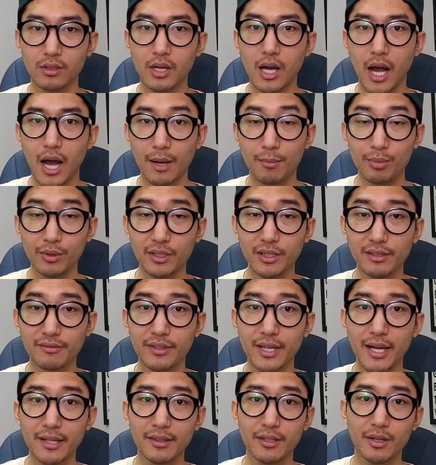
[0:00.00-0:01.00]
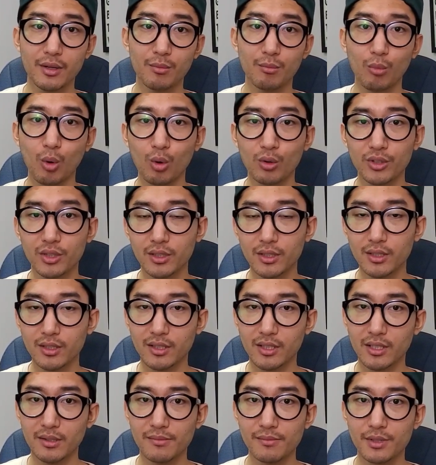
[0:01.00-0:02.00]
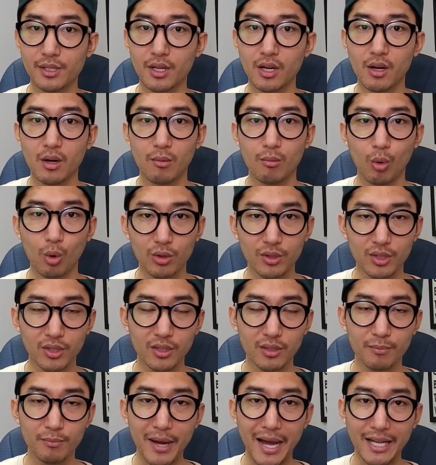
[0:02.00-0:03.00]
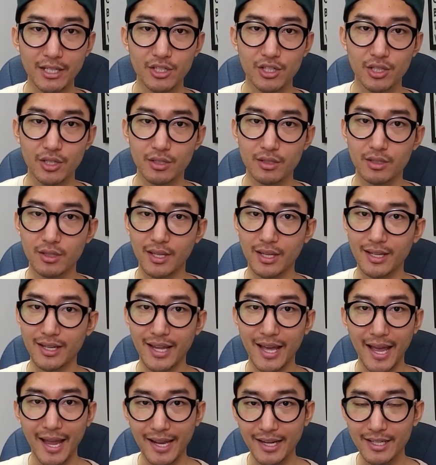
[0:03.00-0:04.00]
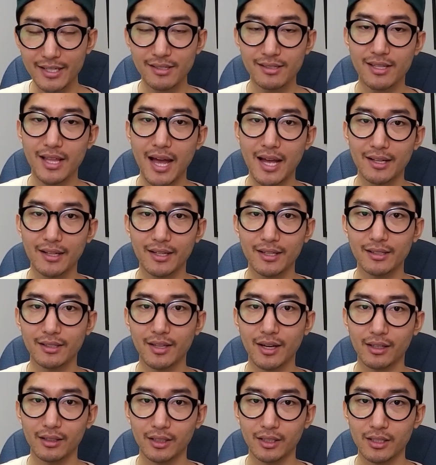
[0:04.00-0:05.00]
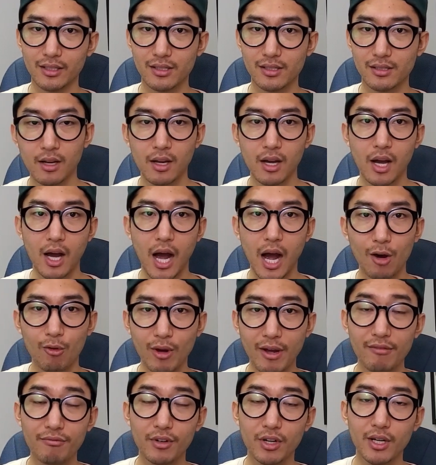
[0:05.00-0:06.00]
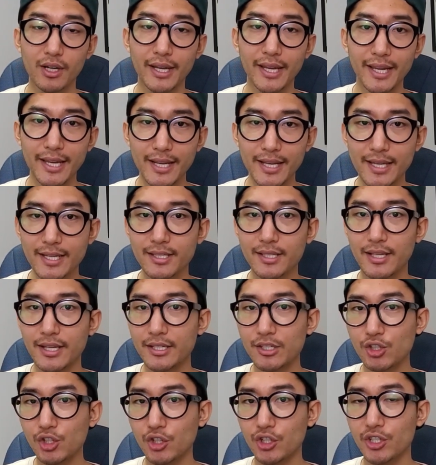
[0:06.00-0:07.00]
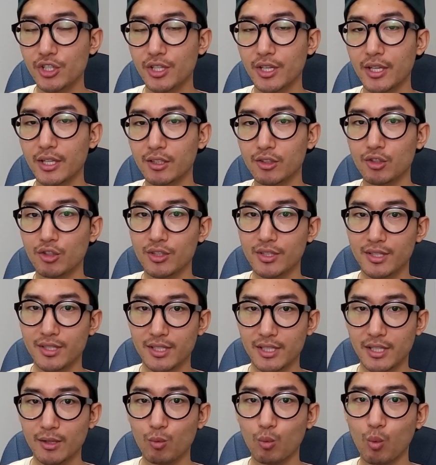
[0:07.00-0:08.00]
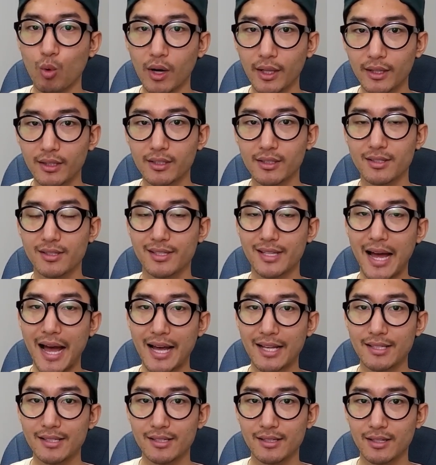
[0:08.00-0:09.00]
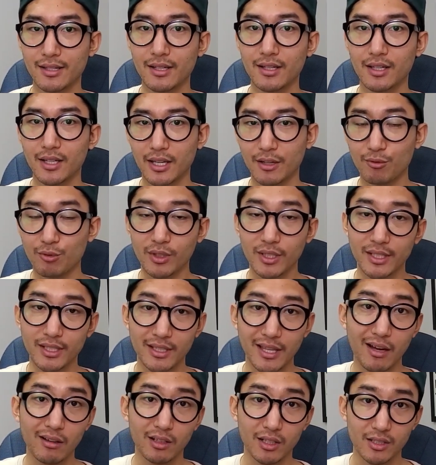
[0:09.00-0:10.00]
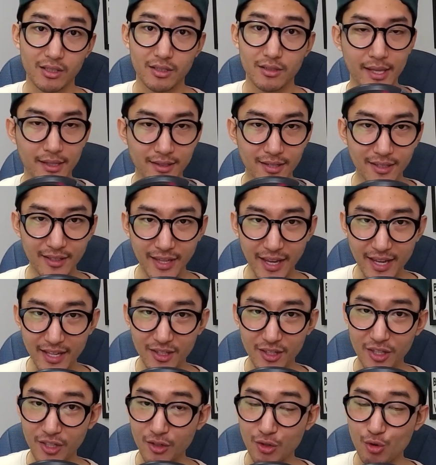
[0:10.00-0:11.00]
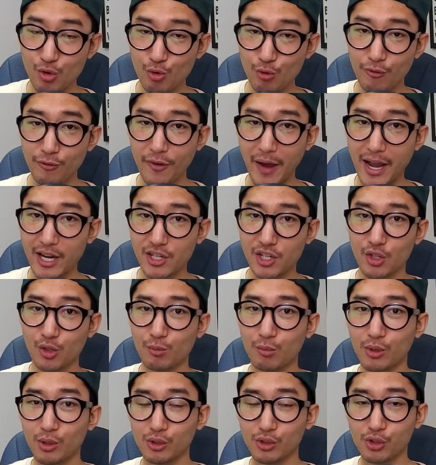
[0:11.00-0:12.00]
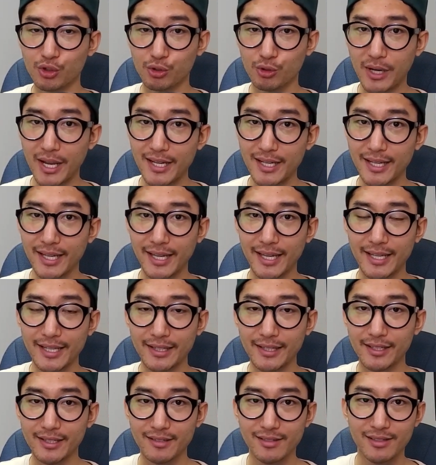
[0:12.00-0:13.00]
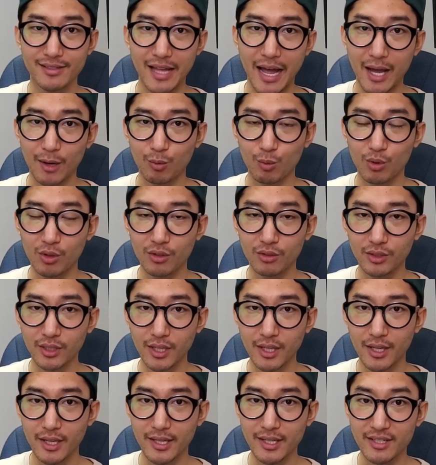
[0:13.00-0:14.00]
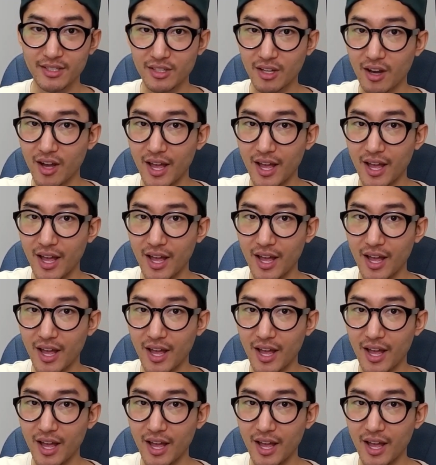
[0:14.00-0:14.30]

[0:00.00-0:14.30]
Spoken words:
I believe that there are more to the teams, more to the matches than any stat can tell us. However, it is interesting to see what the stats can really tell us. And today, the new fashionable trend in the stat world is the